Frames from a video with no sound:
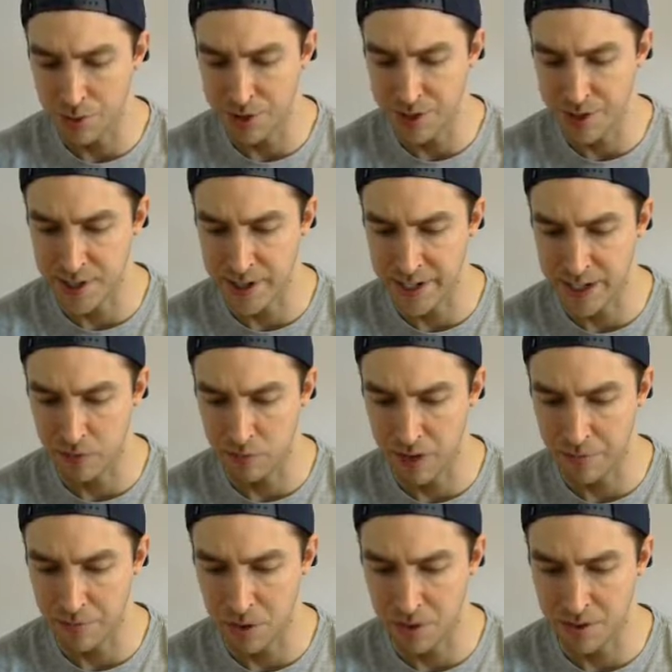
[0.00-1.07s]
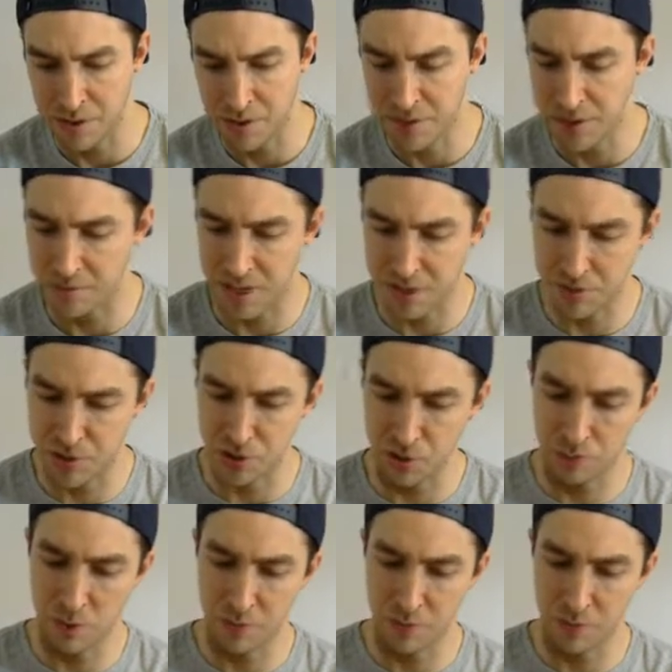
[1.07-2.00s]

which is going to get a rebirth sometime soon.